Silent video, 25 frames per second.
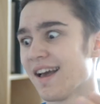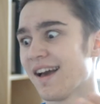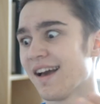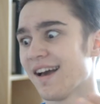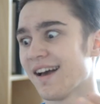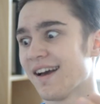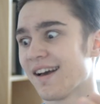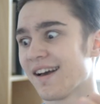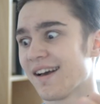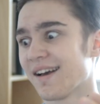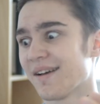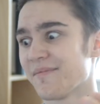
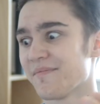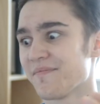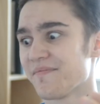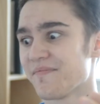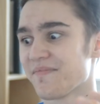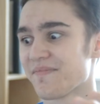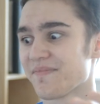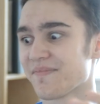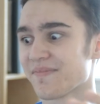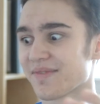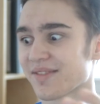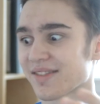
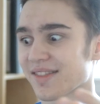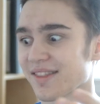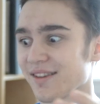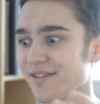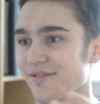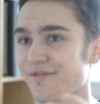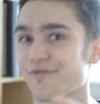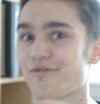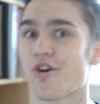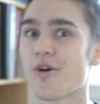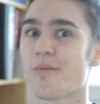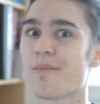
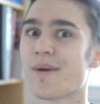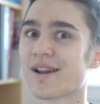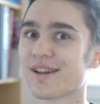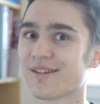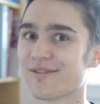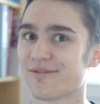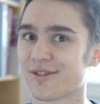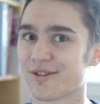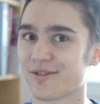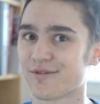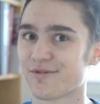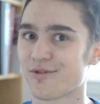for
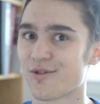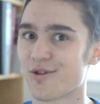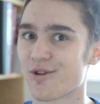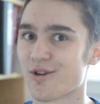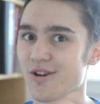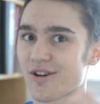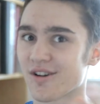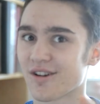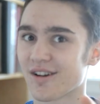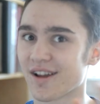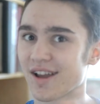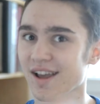Battlefield
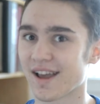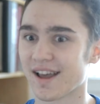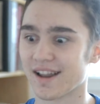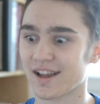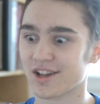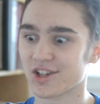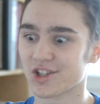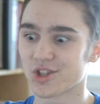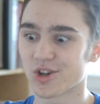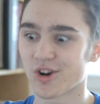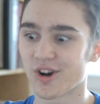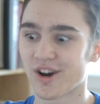4 and
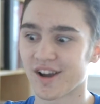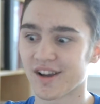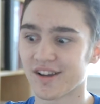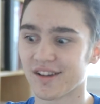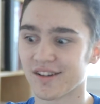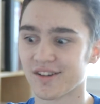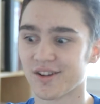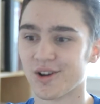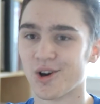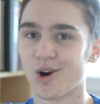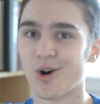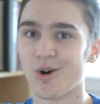enjoy
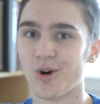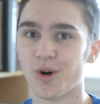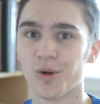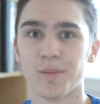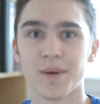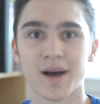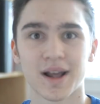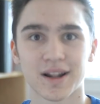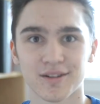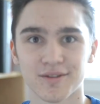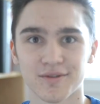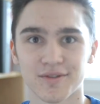the whole
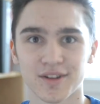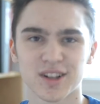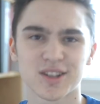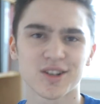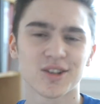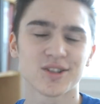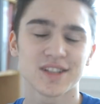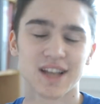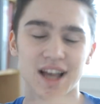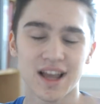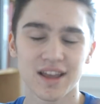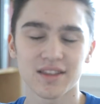Battlefield,
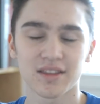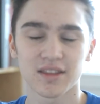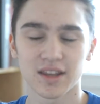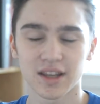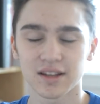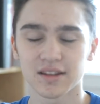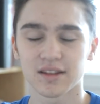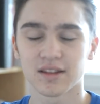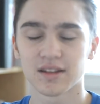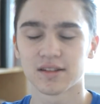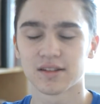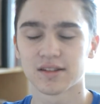because I
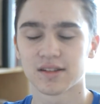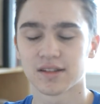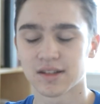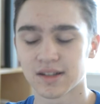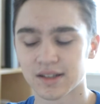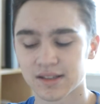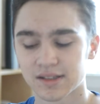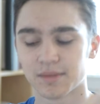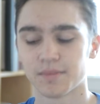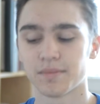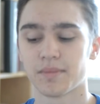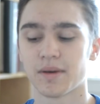think that
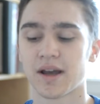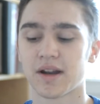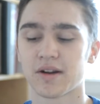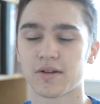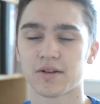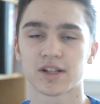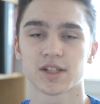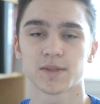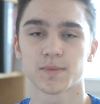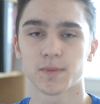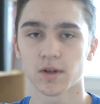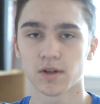it's a
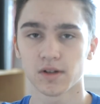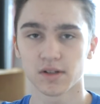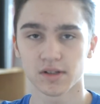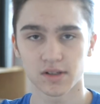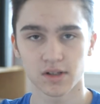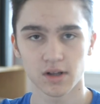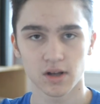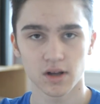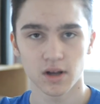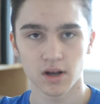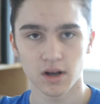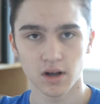better
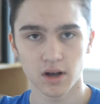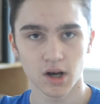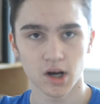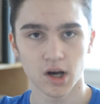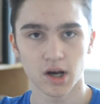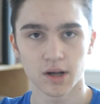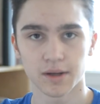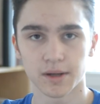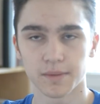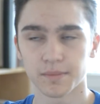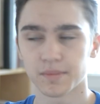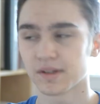experience
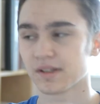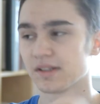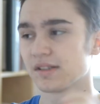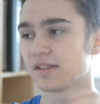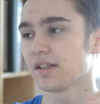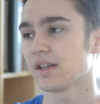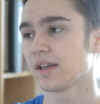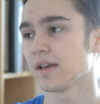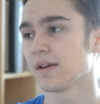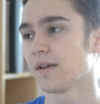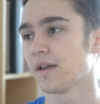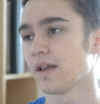on the
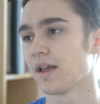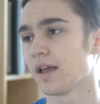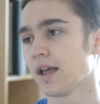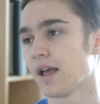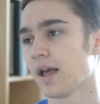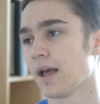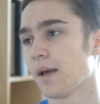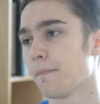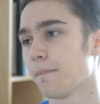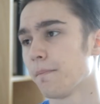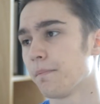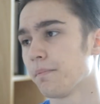PC.
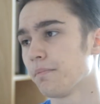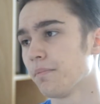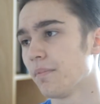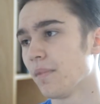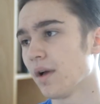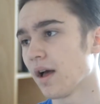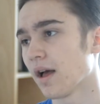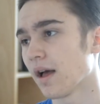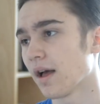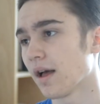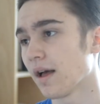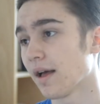
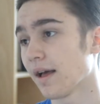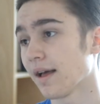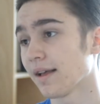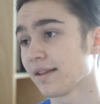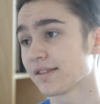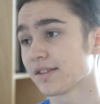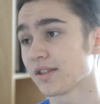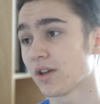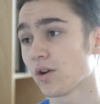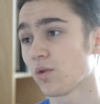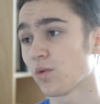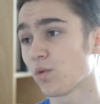
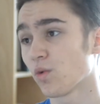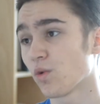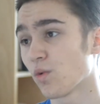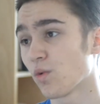So